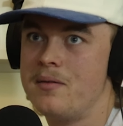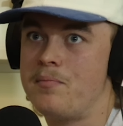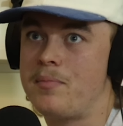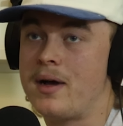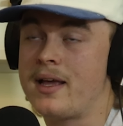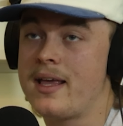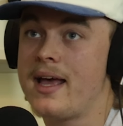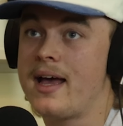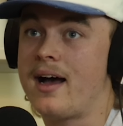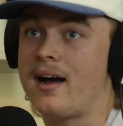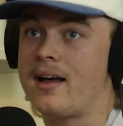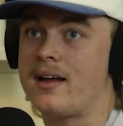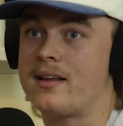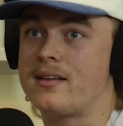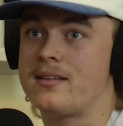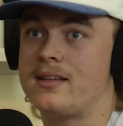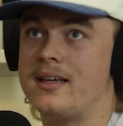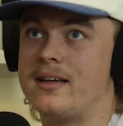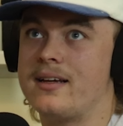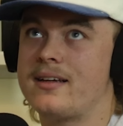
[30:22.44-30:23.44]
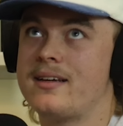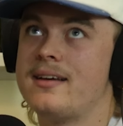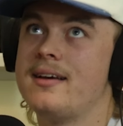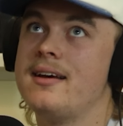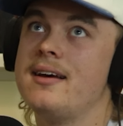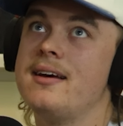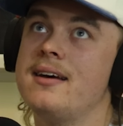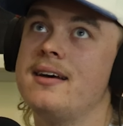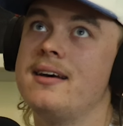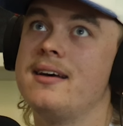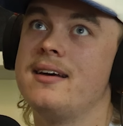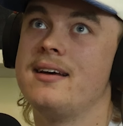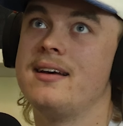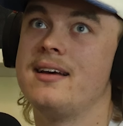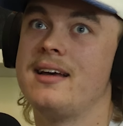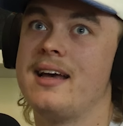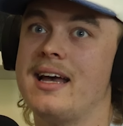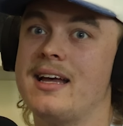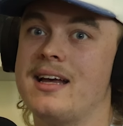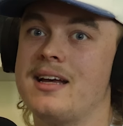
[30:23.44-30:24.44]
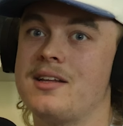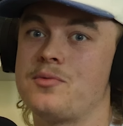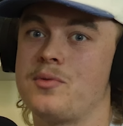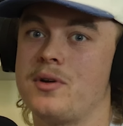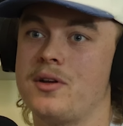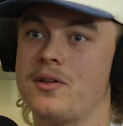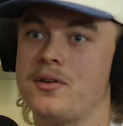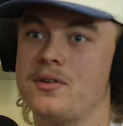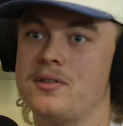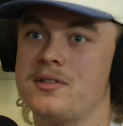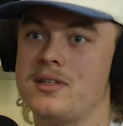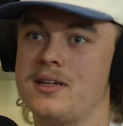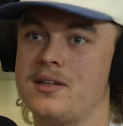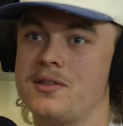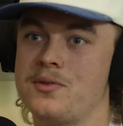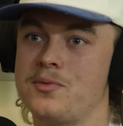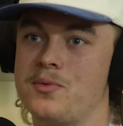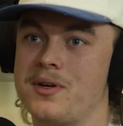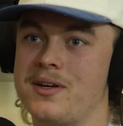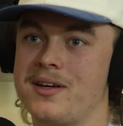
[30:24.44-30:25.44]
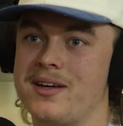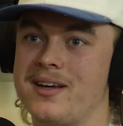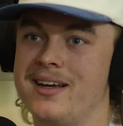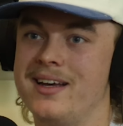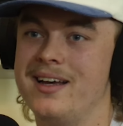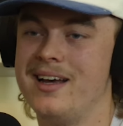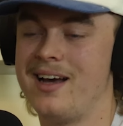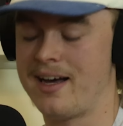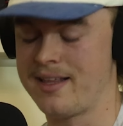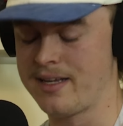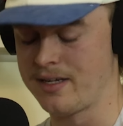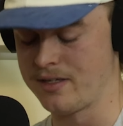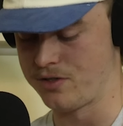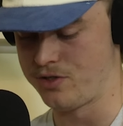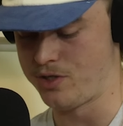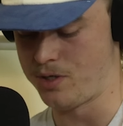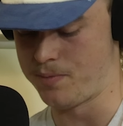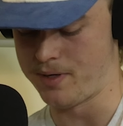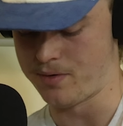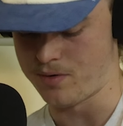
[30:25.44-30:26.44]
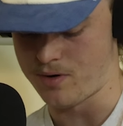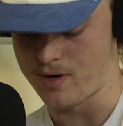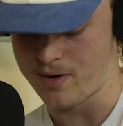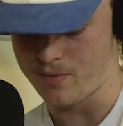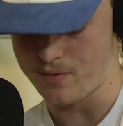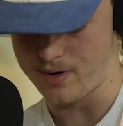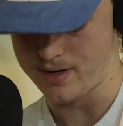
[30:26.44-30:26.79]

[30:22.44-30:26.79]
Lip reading: But yeah, I think it's one of those things where I think the She'll Be Right